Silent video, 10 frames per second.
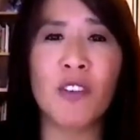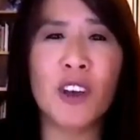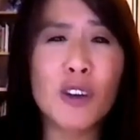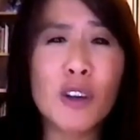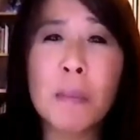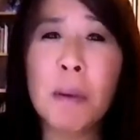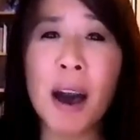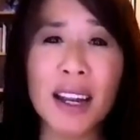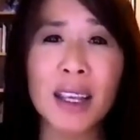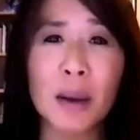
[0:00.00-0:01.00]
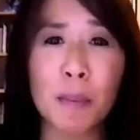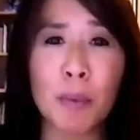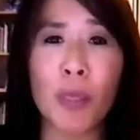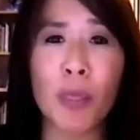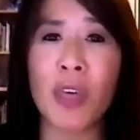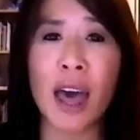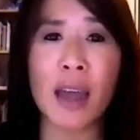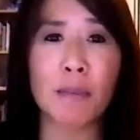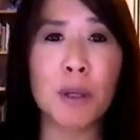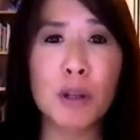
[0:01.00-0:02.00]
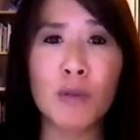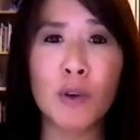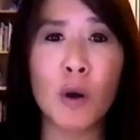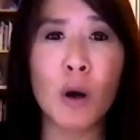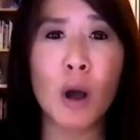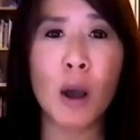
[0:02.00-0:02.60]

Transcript: fill your body up with that beautiful,